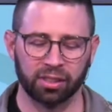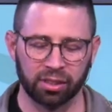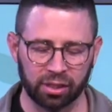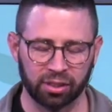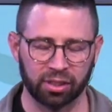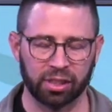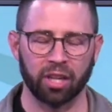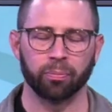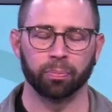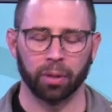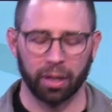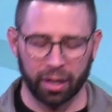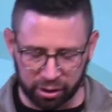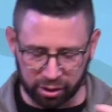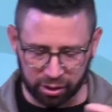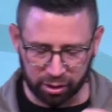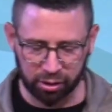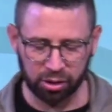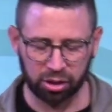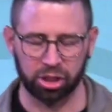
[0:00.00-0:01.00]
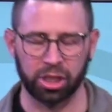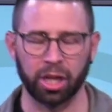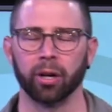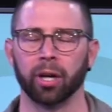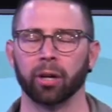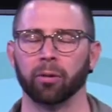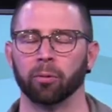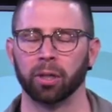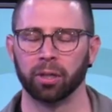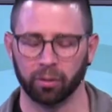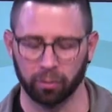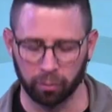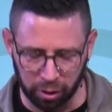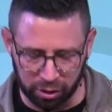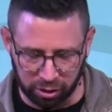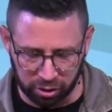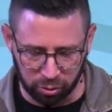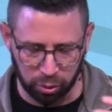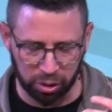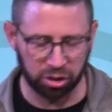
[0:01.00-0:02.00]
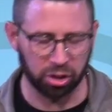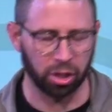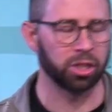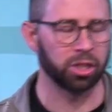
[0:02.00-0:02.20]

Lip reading: a safe place. Share it. What's on